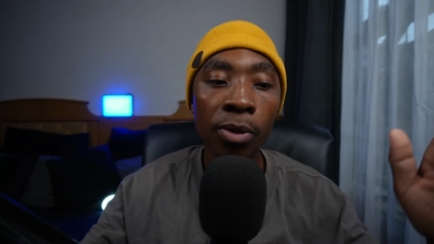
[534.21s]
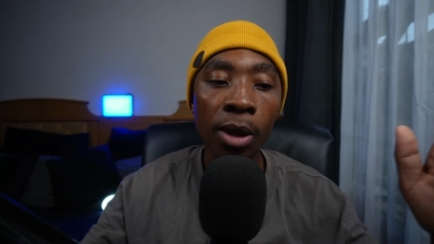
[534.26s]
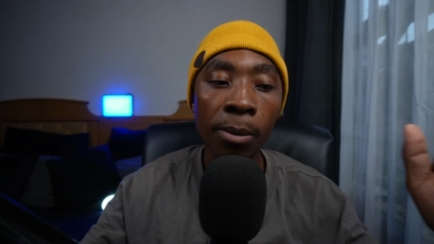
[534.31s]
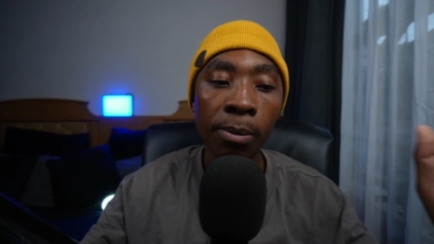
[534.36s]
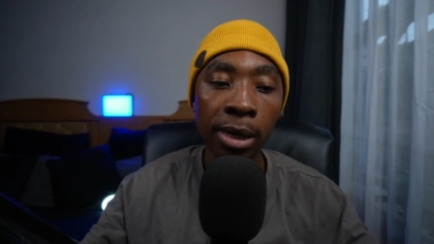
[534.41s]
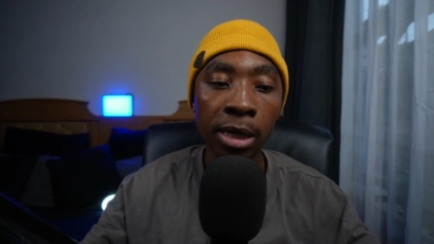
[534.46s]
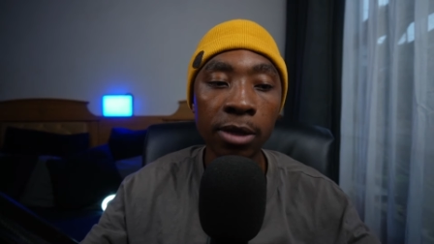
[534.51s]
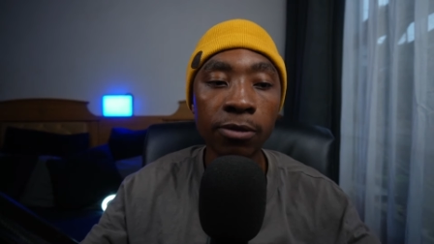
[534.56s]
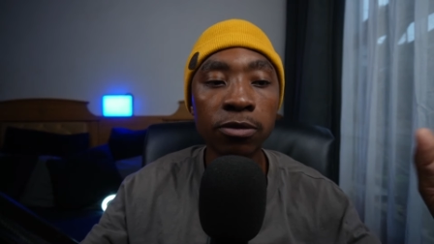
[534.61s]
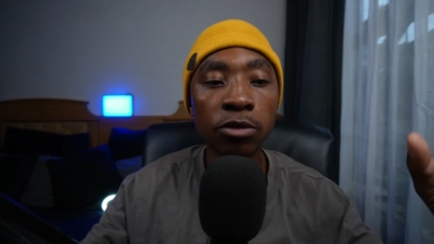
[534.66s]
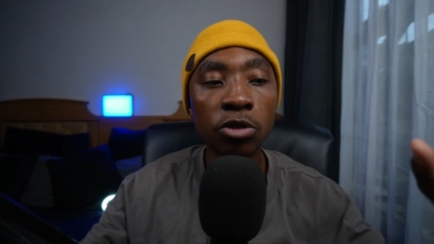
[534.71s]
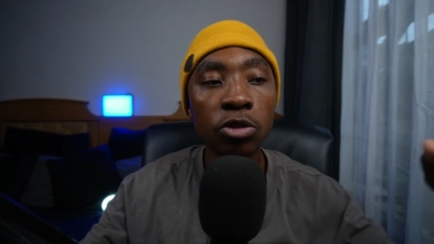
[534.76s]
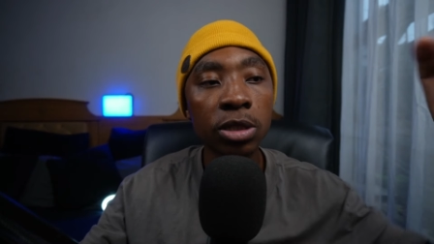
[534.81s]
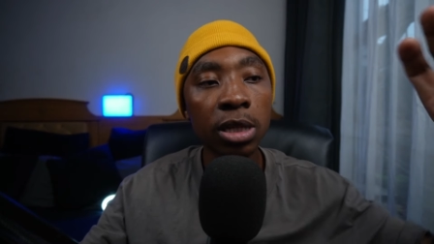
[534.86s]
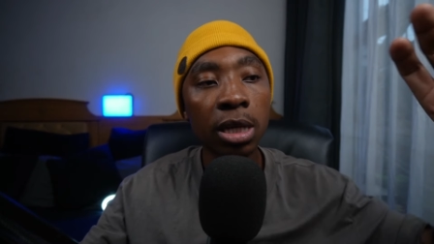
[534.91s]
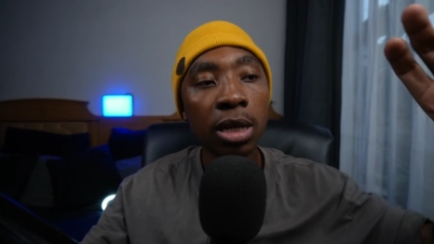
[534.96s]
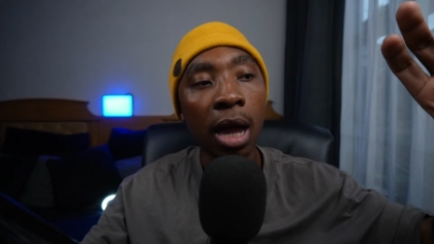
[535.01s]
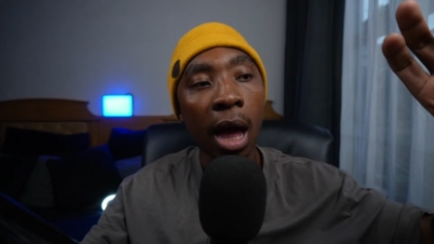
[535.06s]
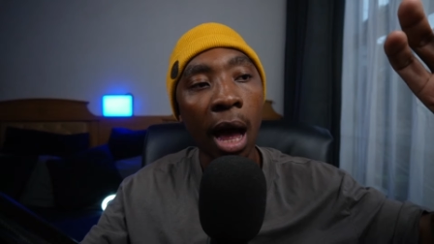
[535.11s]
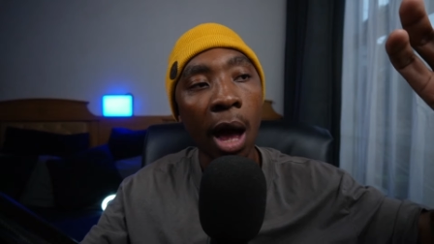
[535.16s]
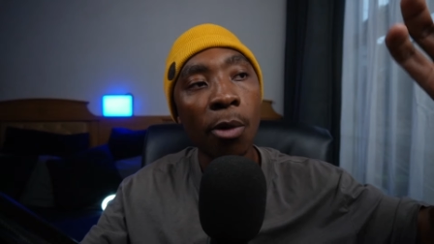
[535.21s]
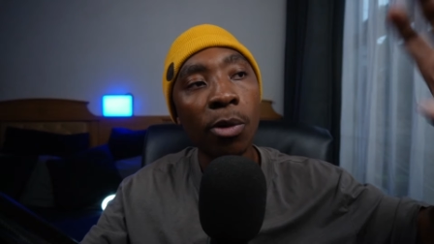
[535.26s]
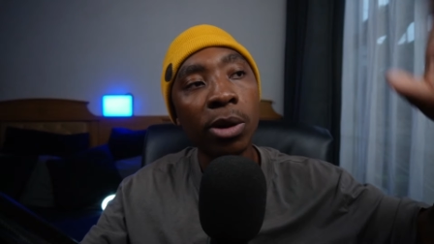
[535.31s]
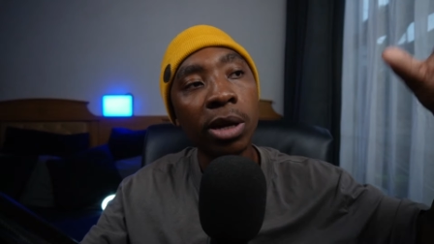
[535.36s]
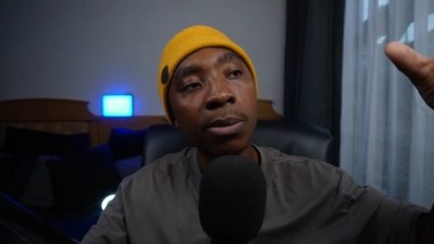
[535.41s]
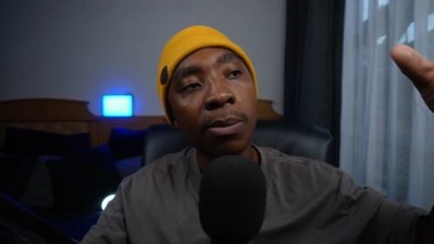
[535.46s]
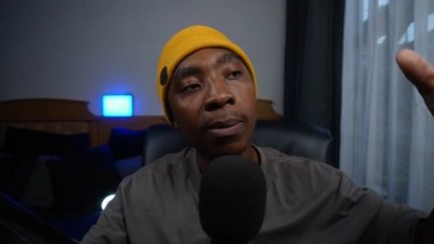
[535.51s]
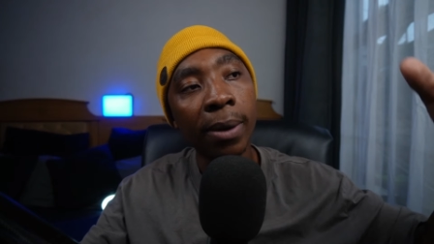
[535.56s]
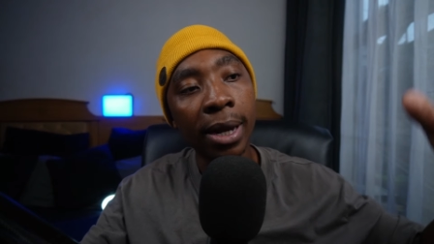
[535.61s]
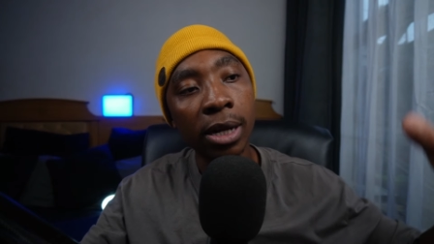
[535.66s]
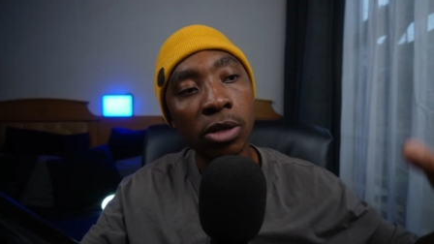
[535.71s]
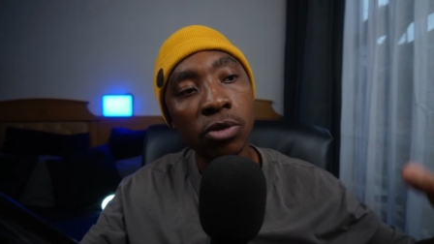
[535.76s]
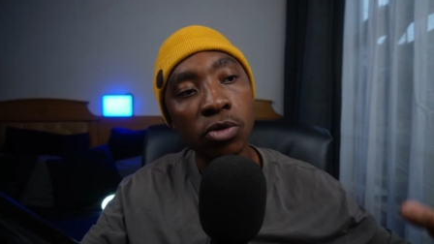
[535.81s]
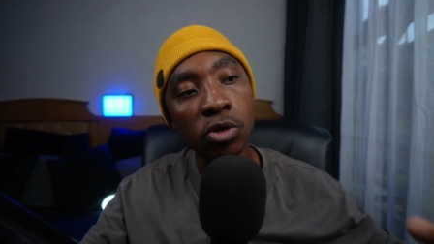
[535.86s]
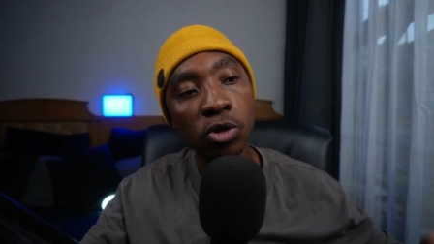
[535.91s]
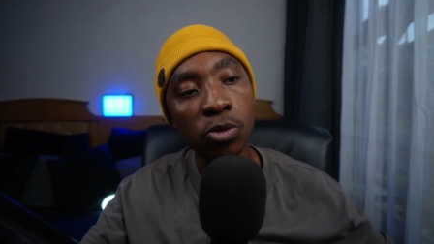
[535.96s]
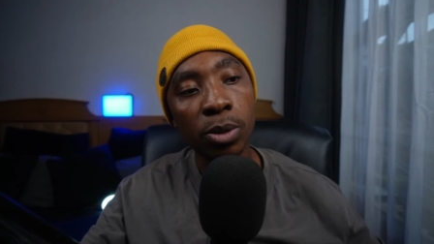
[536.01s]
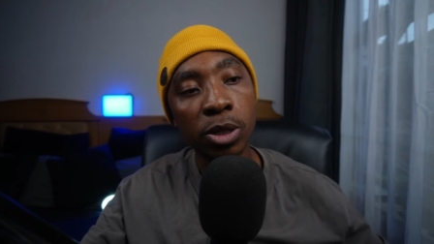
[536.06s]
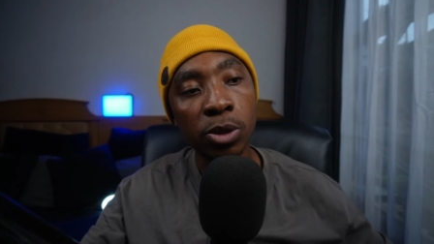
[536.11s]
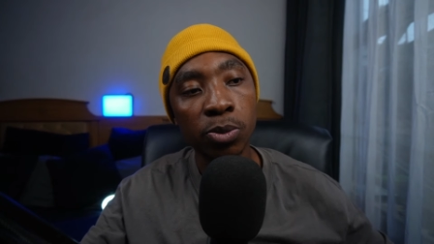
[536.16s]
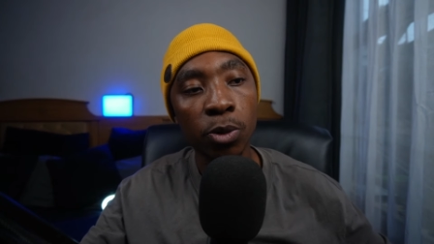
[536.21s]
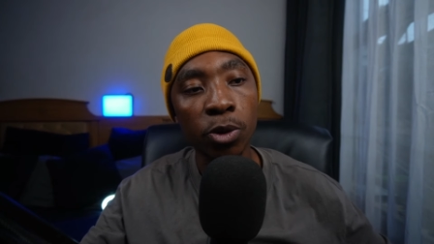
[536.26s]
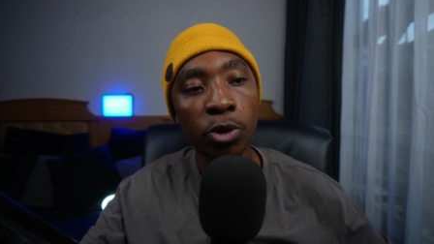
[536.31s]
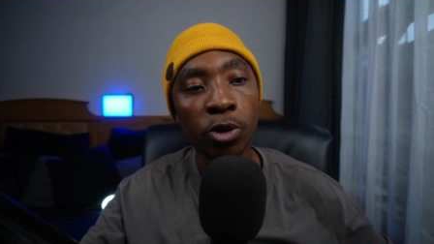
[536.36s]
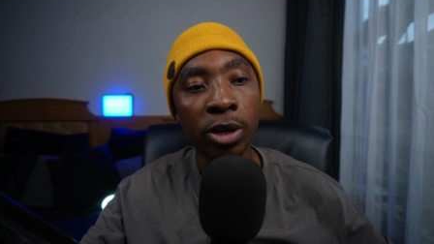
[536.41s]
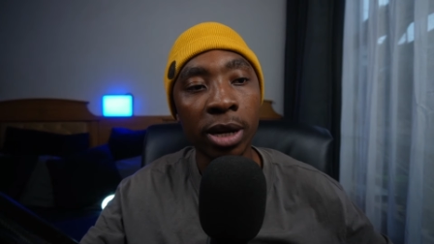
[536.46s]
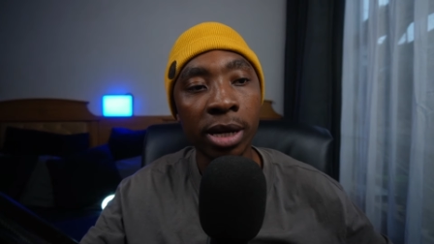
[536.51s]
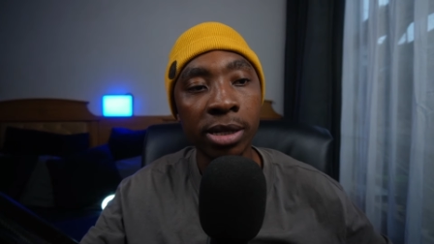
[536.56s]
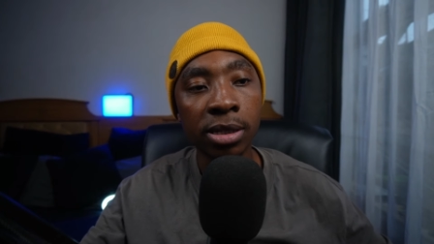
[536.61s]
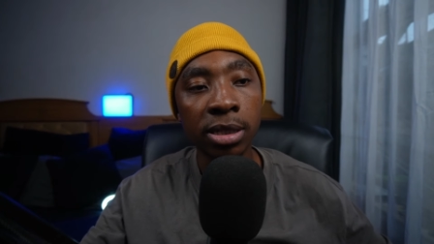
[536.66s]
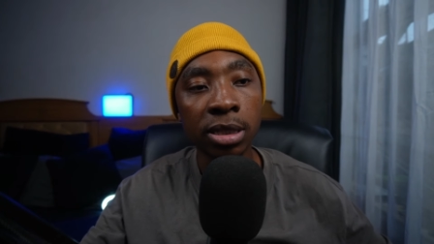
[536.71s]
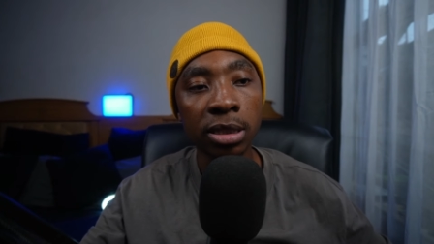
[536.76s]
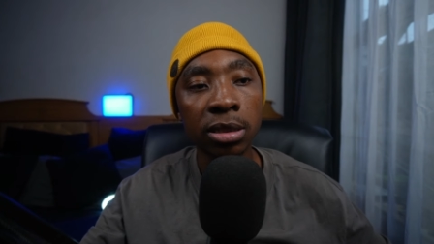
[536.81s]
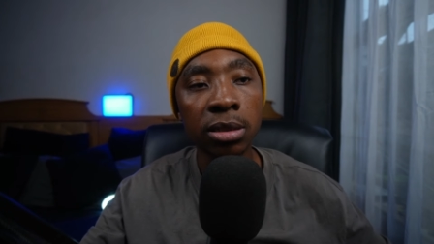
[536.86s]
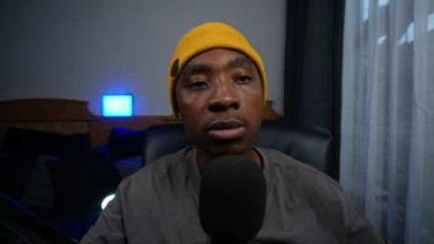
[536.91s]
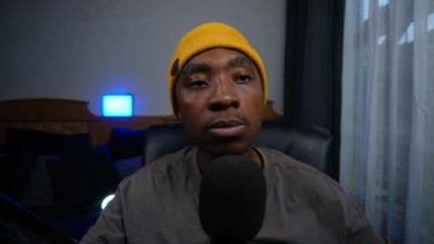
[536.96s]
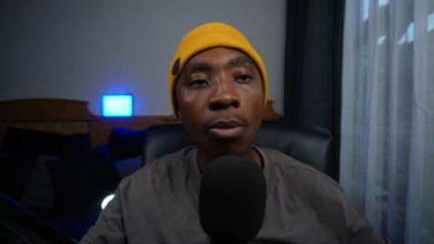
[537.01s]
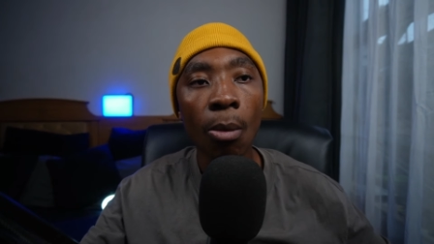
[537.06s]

But if you look at how he played with SuperSport United,